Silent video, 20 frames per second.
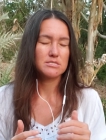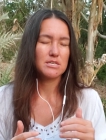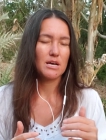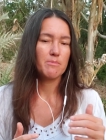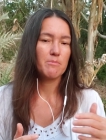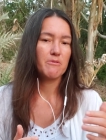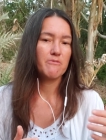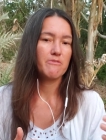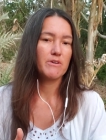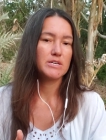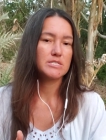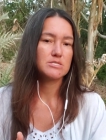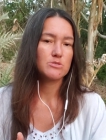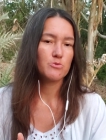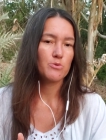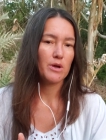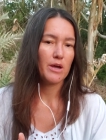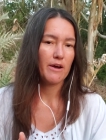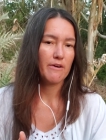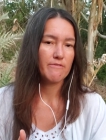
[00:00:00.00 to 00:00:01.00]
some of us
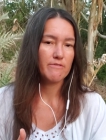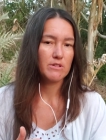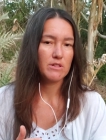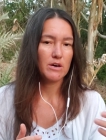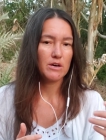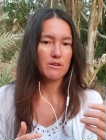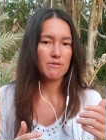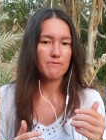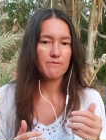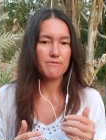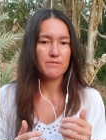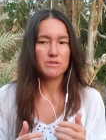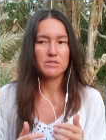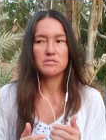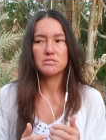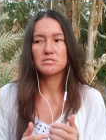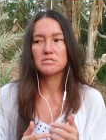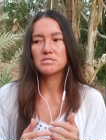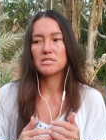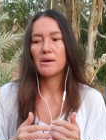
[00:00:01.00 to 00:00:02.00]
who have a lot of
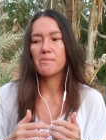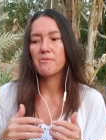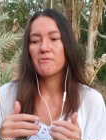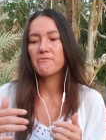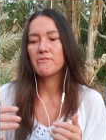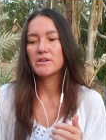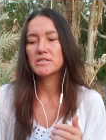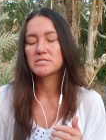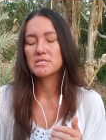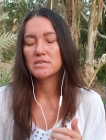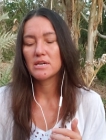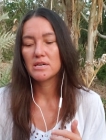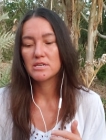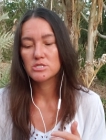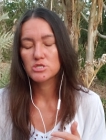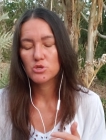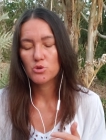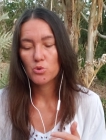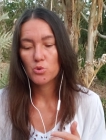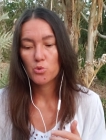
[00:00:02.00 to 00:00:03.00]
fear, some of us
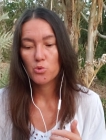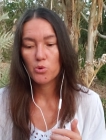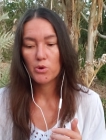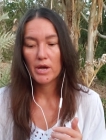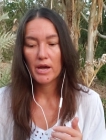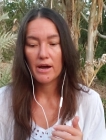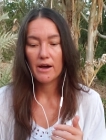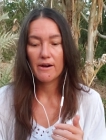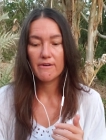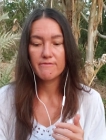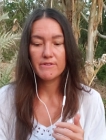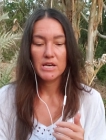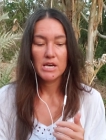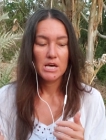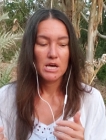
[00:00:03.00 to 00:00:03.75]
who have